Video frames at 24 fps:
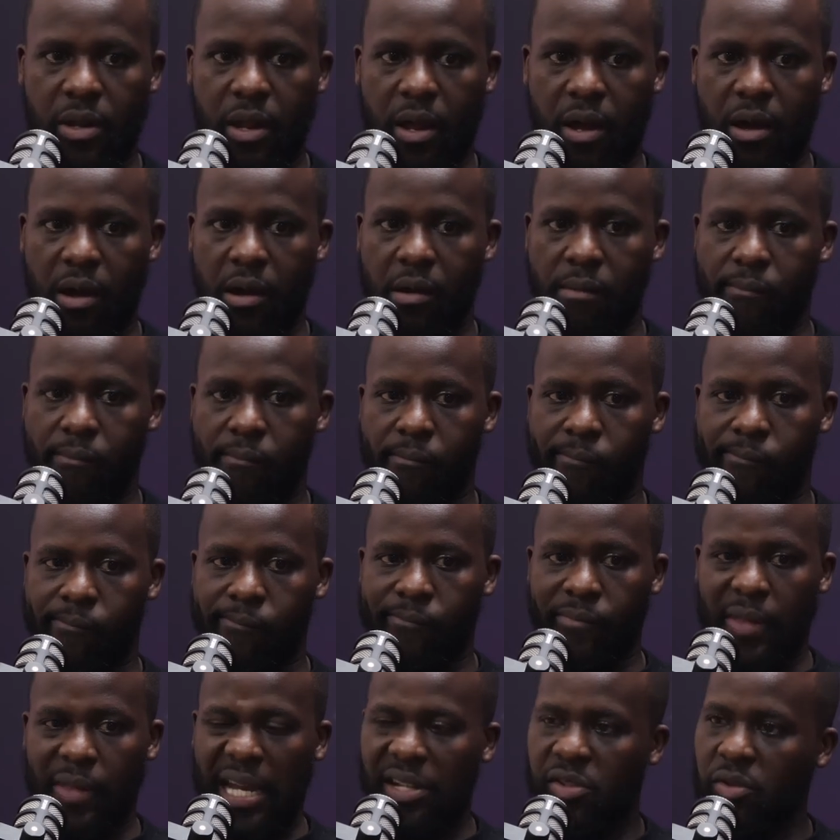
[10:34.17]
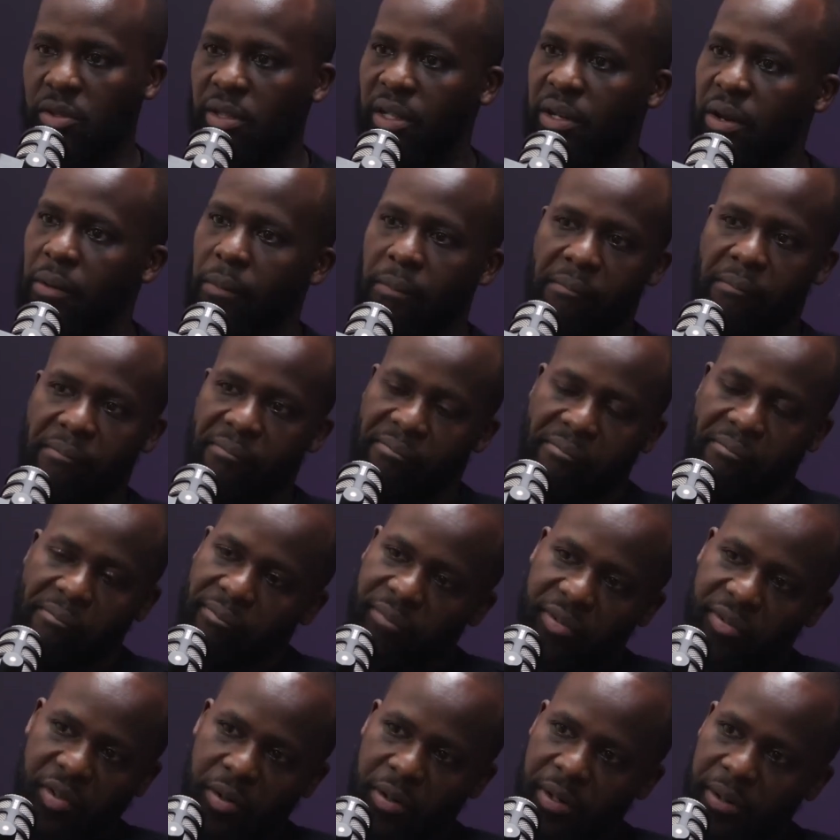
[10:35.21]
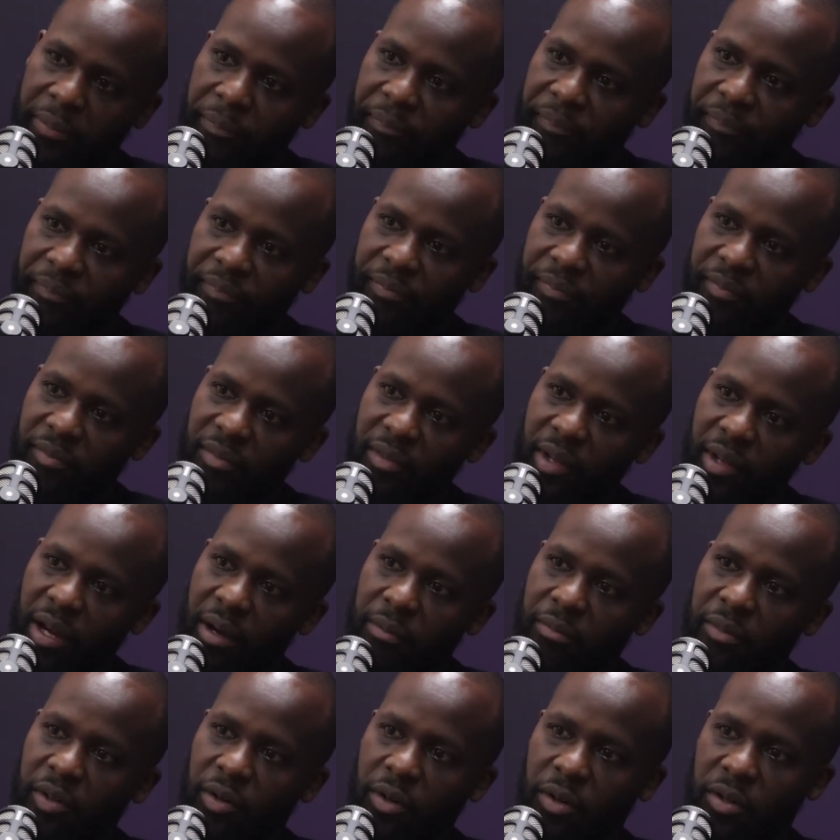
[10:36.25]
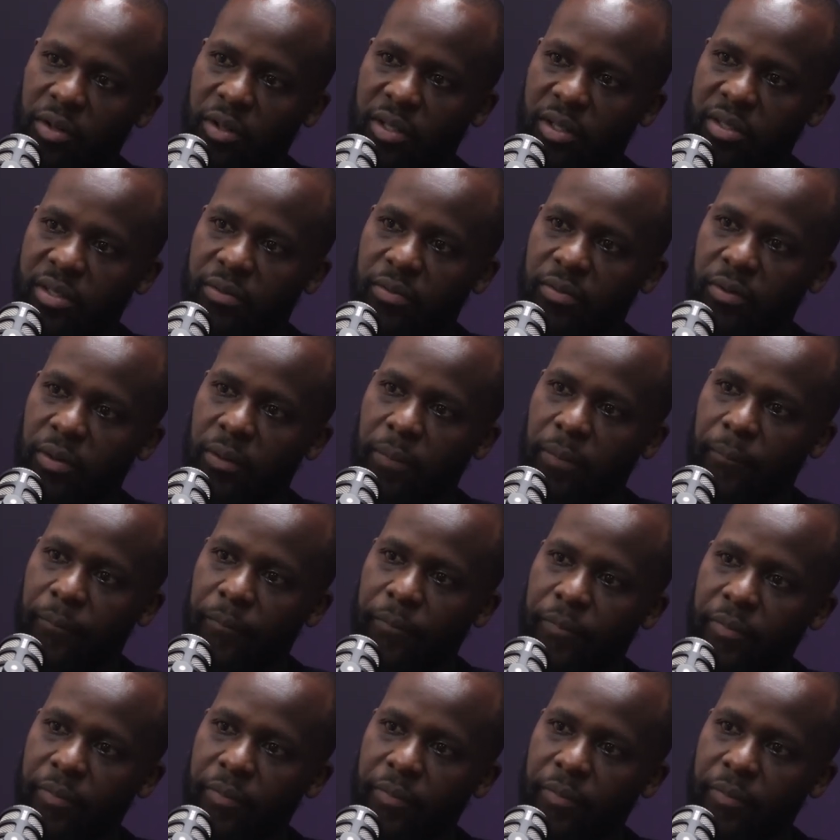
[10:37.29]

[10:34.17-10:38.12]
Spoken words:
I told her, no, sorry, I'm the wrong doctor for you.